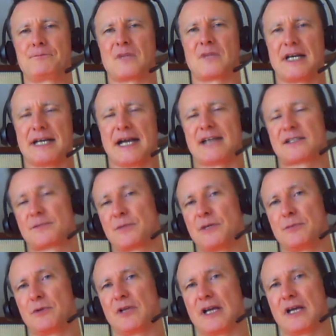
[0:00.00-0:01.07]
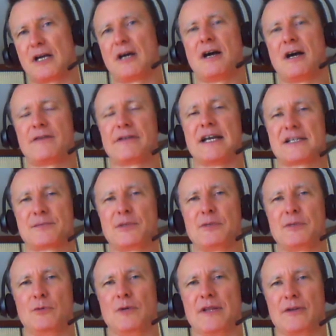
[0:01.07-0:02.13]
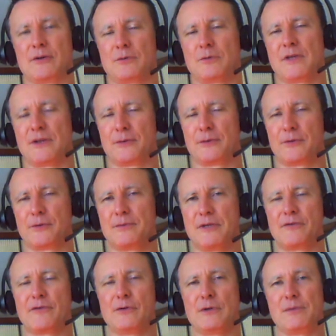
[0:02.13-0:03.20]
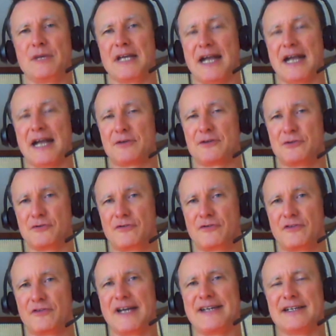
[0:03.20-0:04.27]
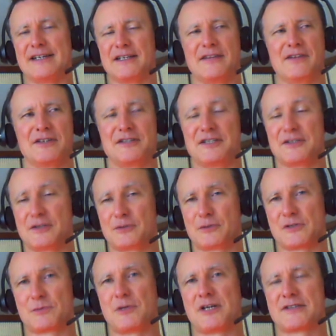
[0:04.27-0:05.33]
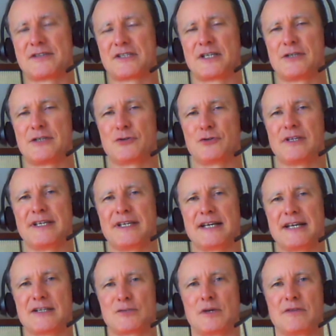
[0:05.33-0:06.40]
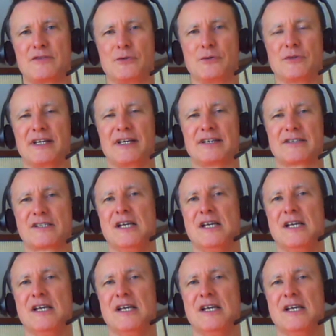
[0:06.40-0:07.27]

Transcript: I often ask people when they're interviewing me, how did you find it? And the response I usually get is one of 2 things.